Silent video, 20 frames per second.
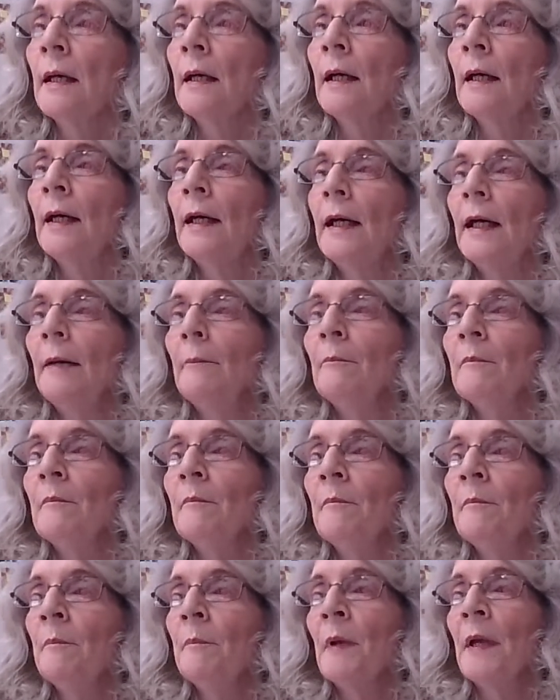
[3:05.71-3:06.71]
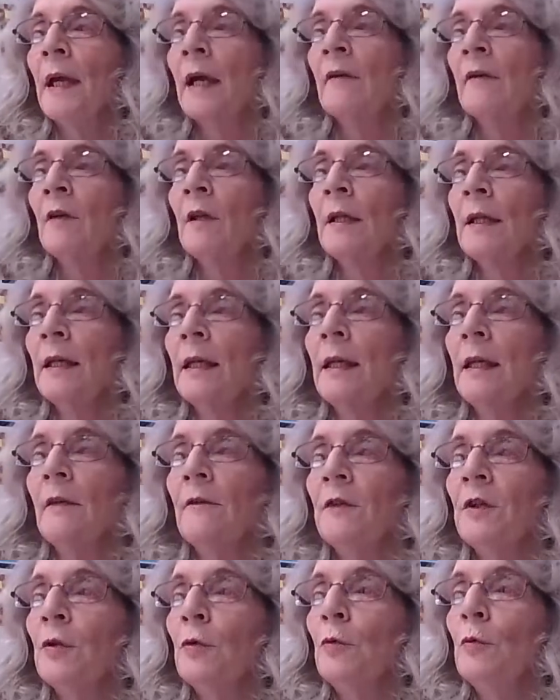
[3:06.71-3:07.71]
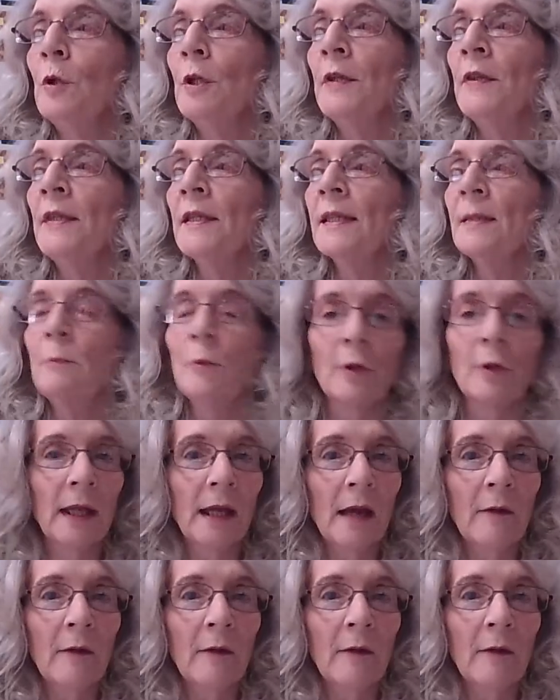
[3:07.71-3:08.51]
Beverly, if you would this morning,